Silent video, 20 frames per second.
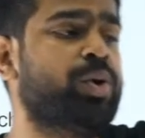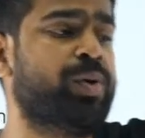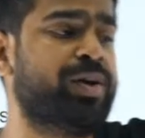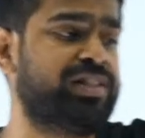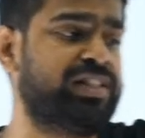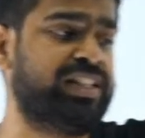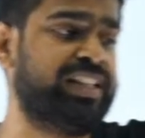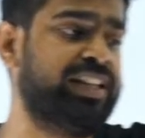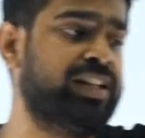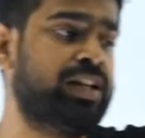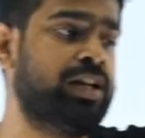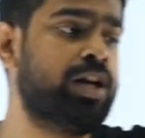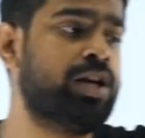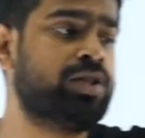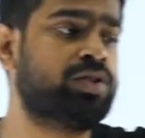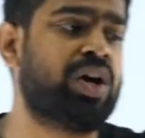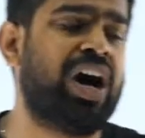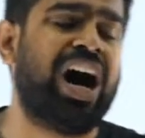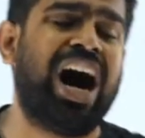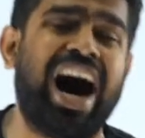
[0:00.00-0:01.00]
University.
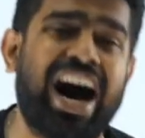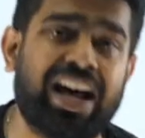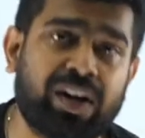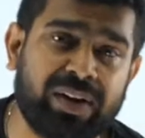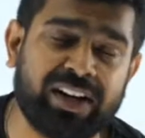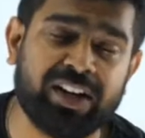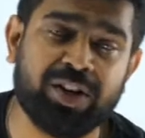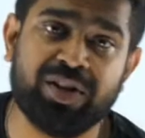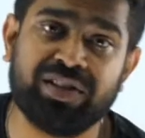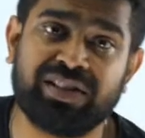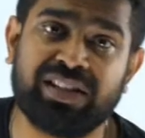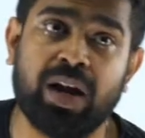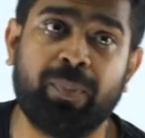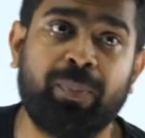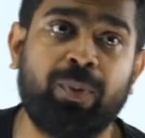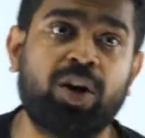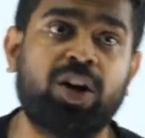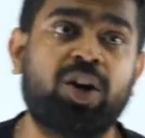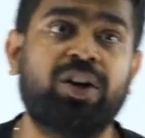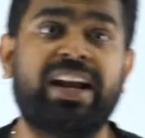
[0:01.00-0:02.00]
So Harvard University la
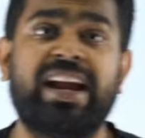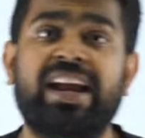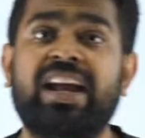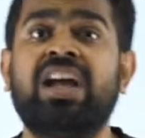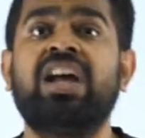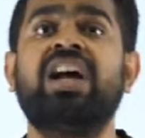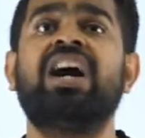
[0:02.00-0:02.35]
ponone